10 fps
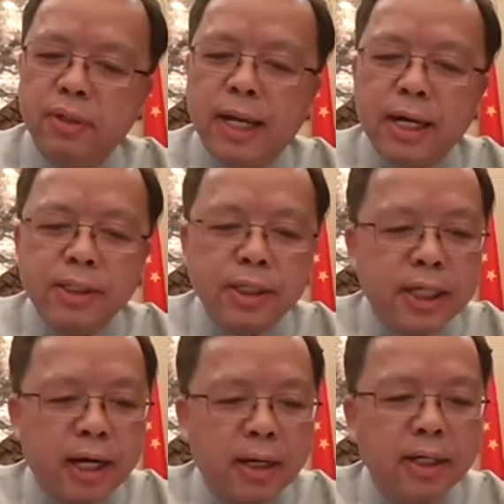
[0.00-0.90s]
lies
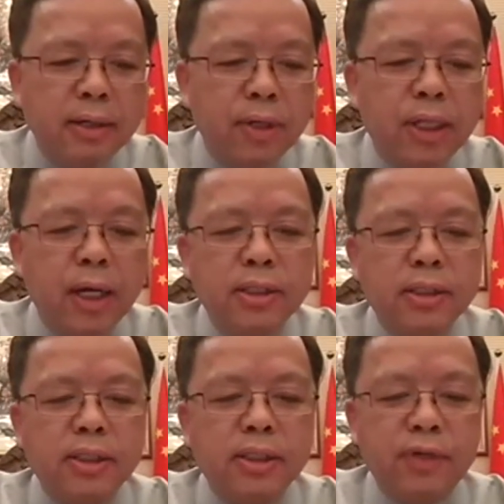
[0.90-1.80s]
entirely within
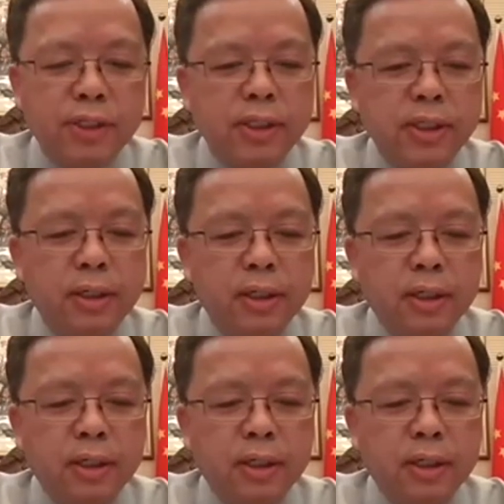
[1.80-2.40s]
its sovereignty.